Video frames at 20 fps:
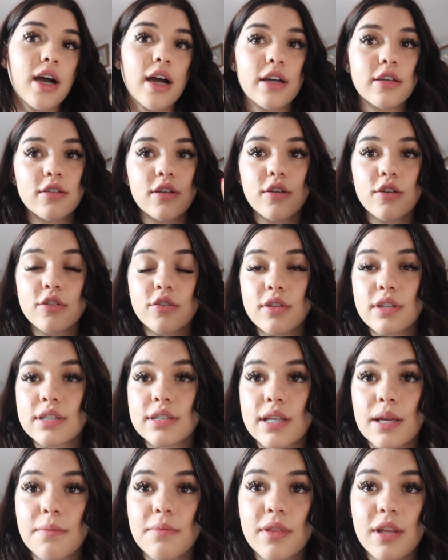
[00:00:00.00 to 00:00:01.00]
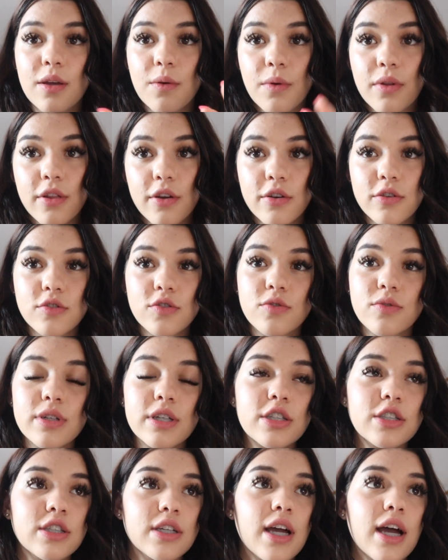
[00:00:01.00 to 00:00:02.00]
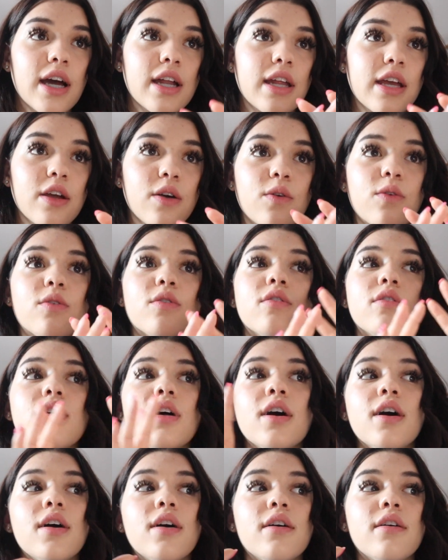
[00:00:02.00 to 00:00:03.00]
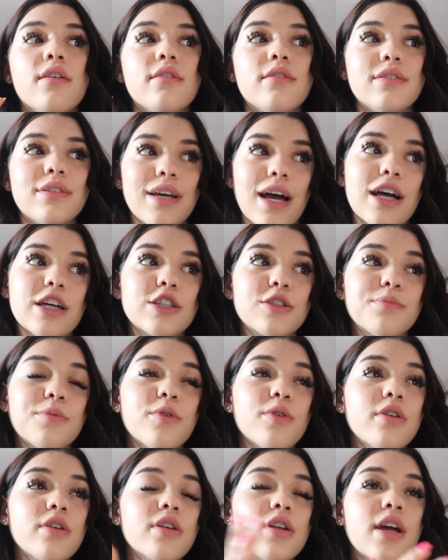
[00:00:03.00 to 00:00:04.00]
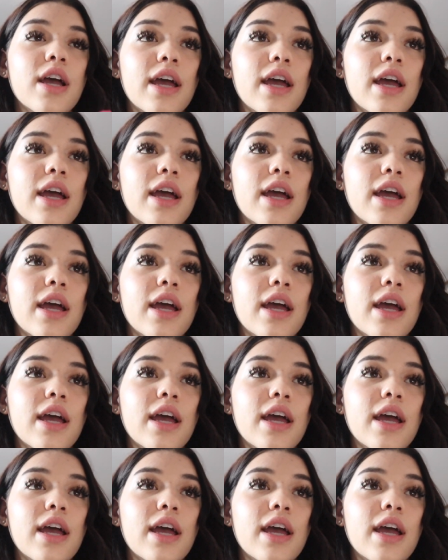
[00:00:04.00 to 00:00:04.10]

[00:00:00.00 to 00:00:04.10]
I saw her do the same thing with her degree. She had a whole dashboard.